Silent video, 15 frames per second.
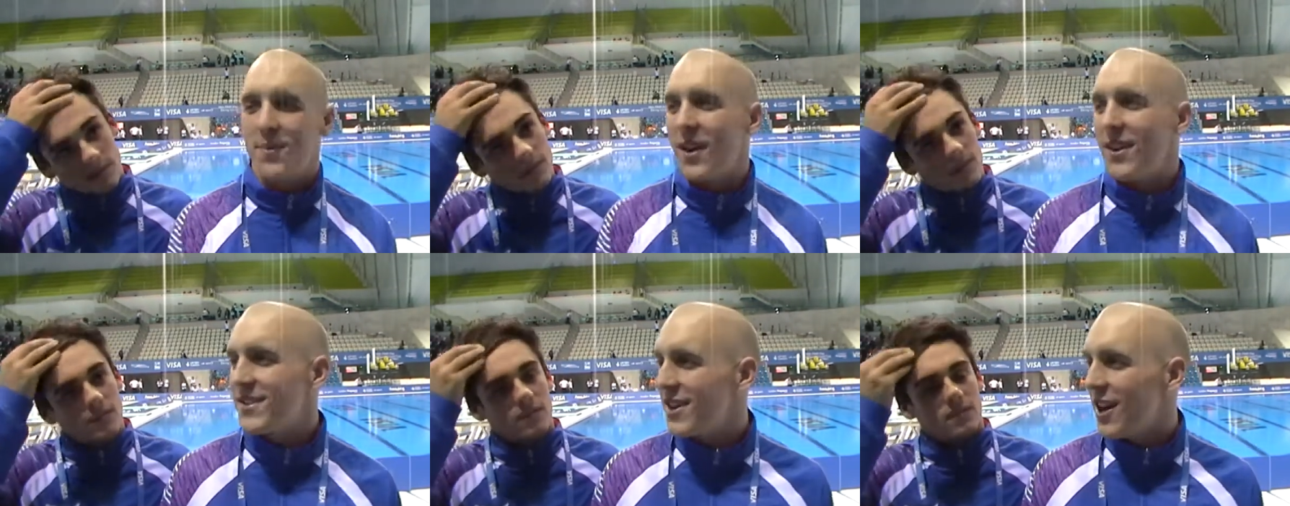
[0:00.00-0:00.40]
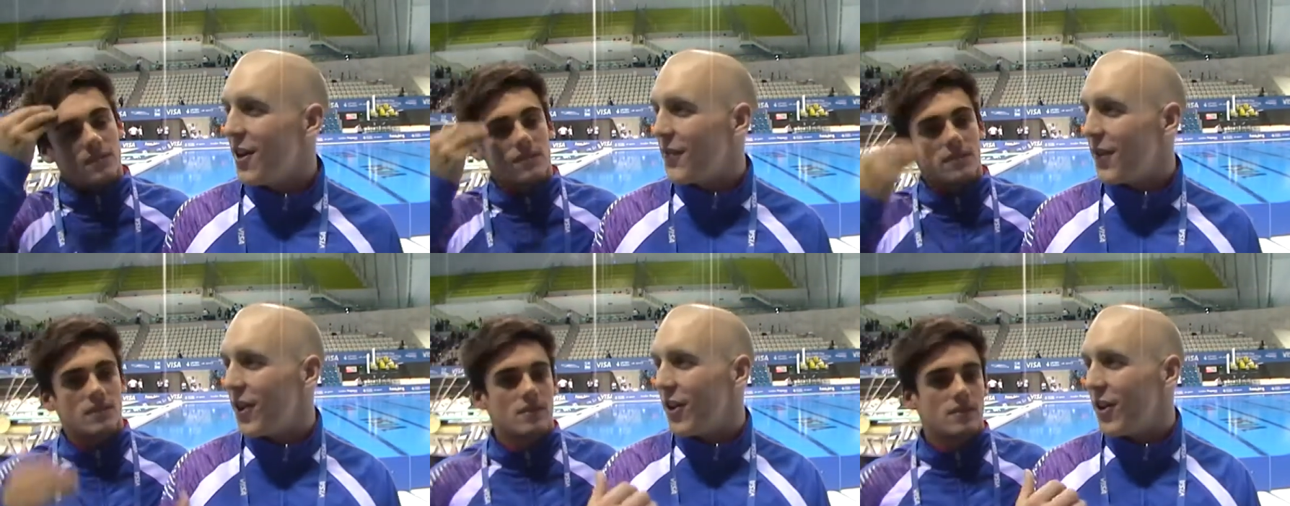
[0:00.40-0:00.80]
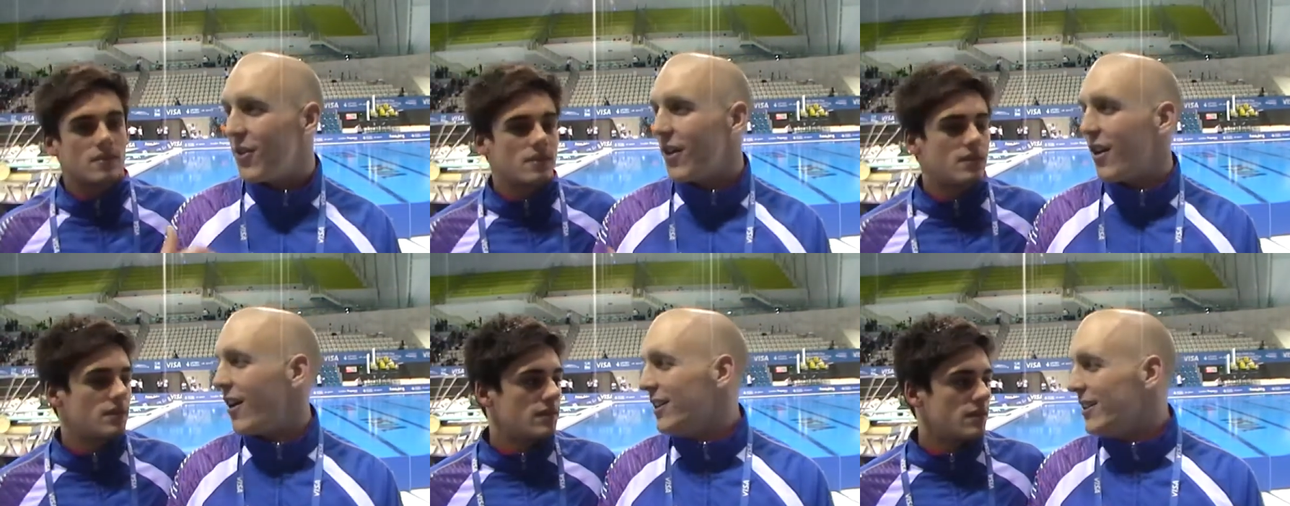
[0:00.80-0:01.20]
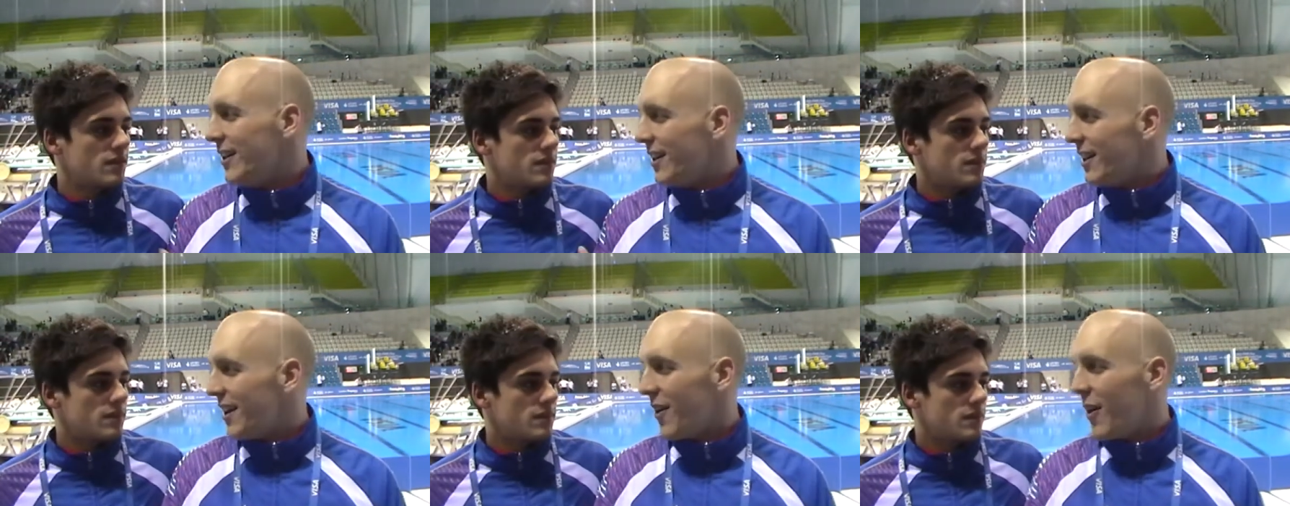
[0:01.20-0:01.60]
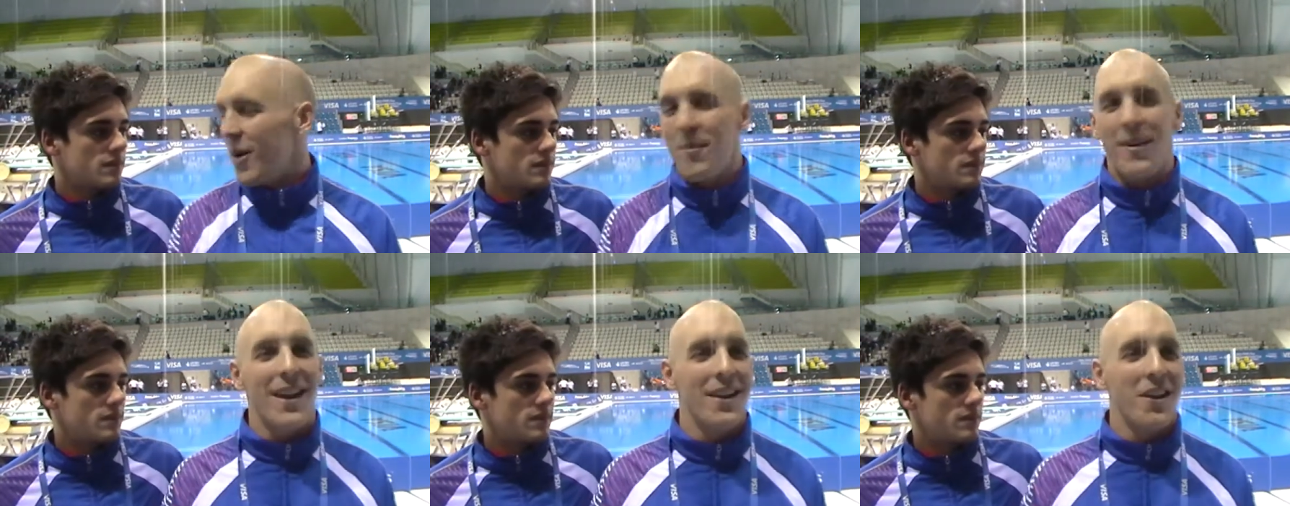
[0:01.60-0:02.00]
Speaker 1: but this afternoon uh, our
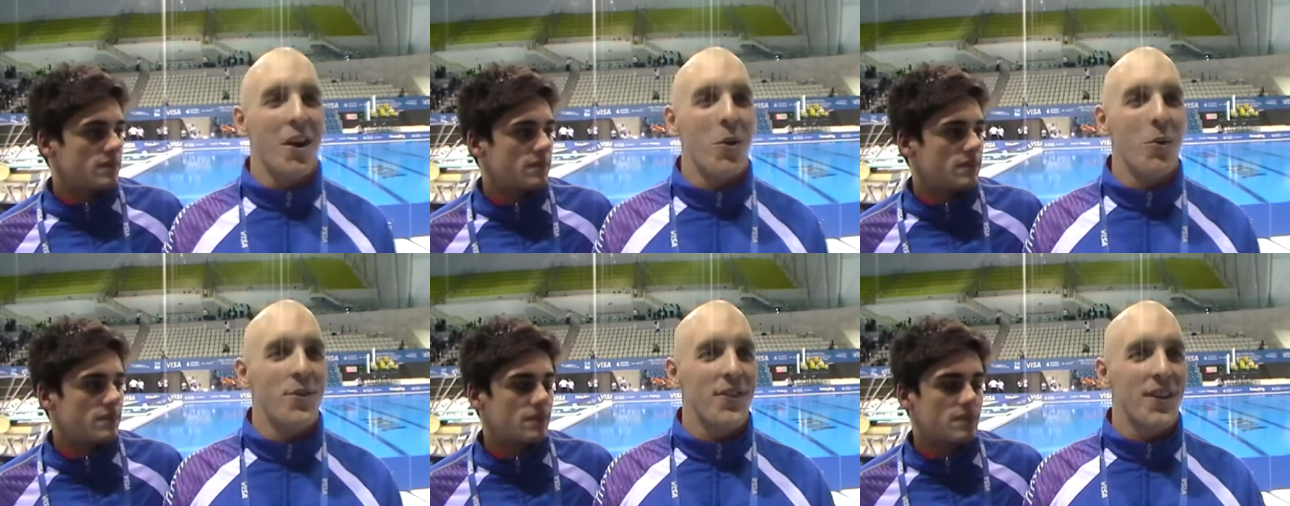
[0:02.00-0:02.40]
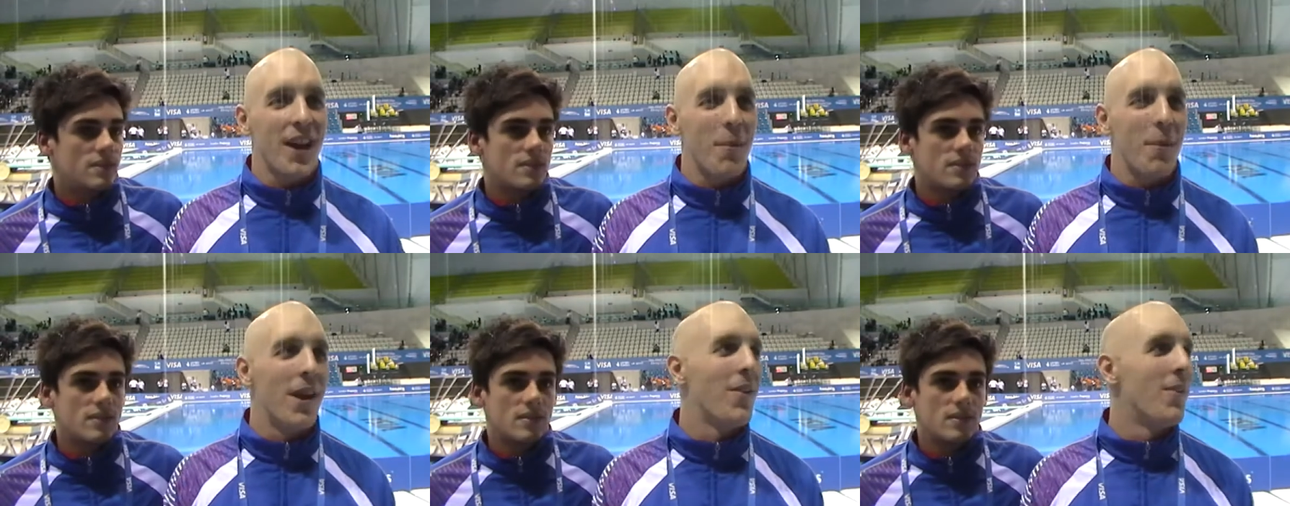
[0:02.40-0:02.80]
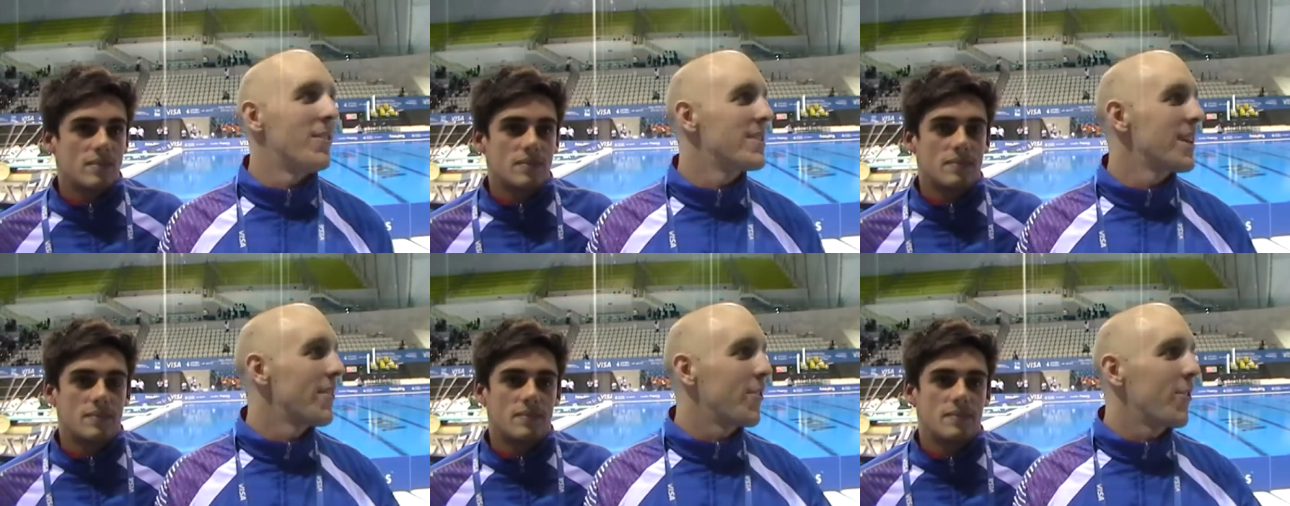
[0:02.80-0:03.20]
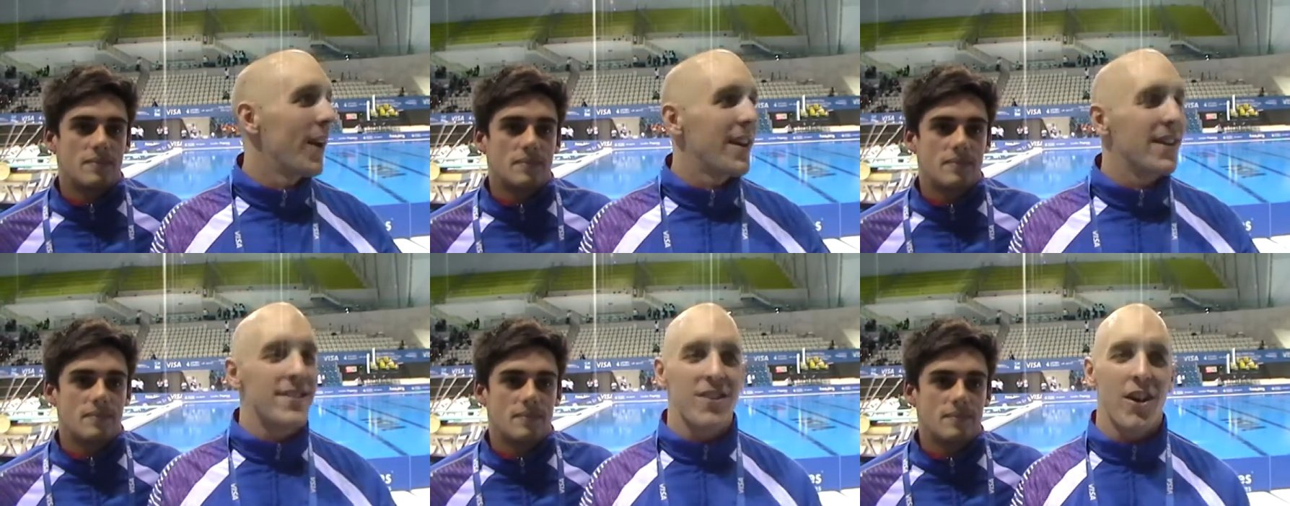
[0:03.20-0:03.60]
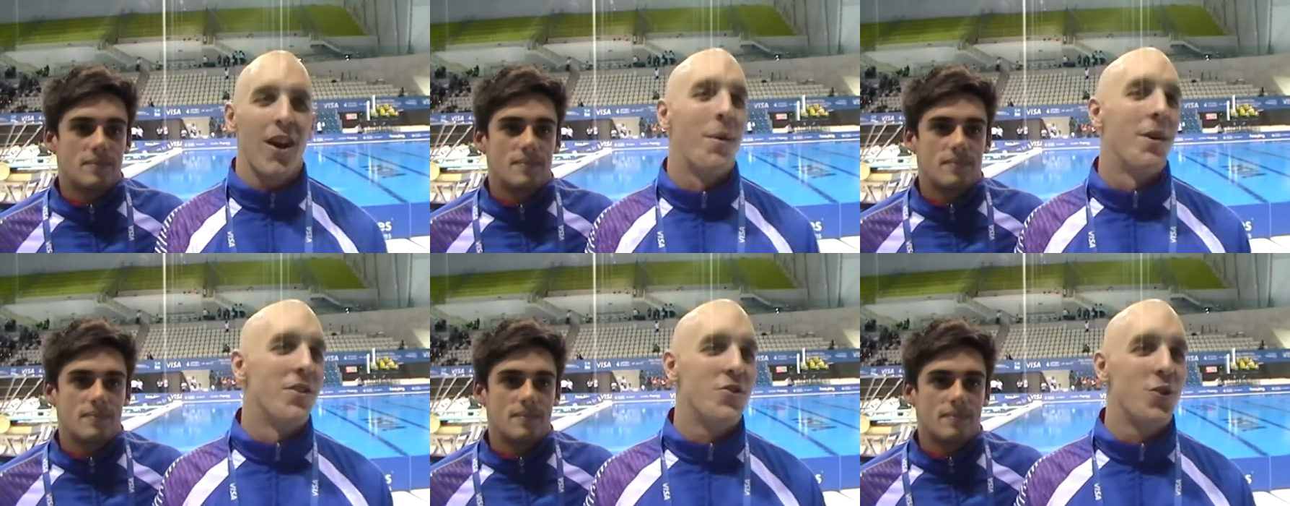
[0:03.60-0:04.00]
main goal was to come in here and just have a cracking
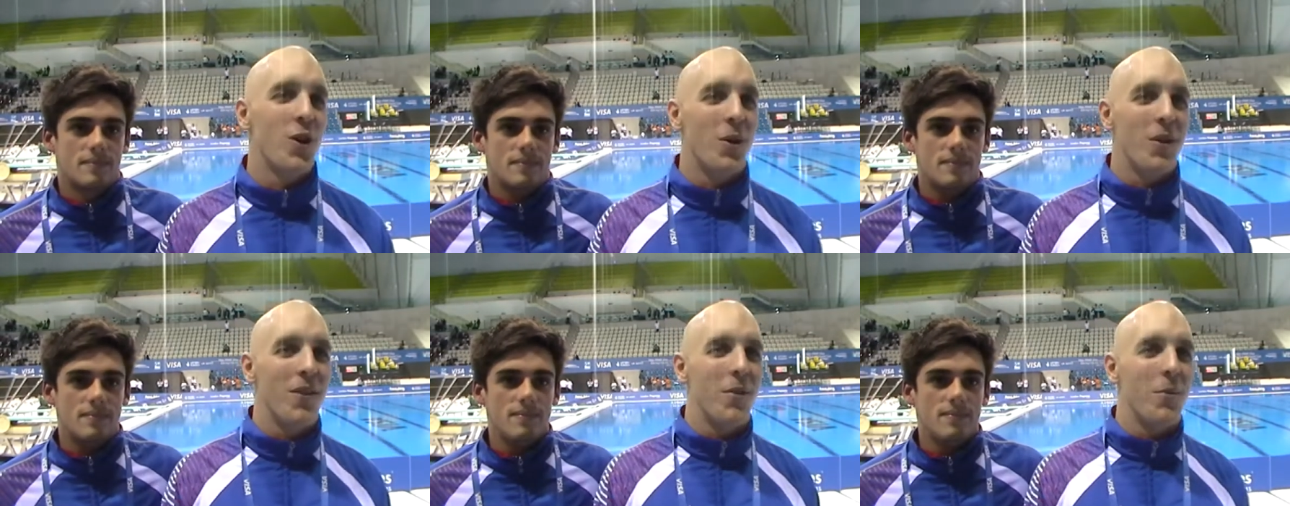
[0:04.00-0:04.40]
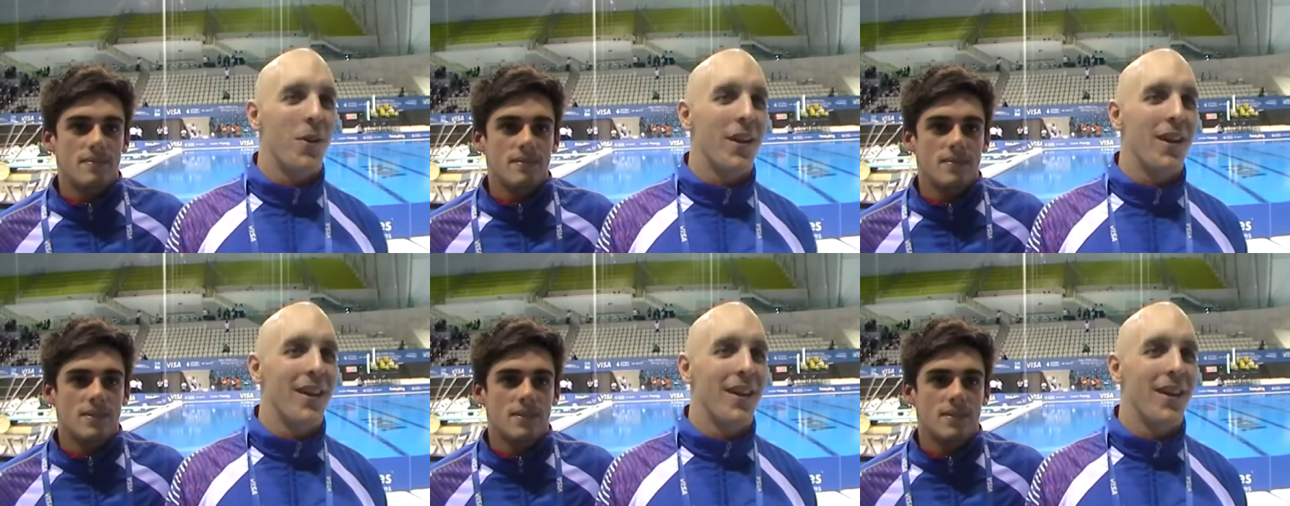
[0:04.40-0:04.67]
time and enjoy it with everybody.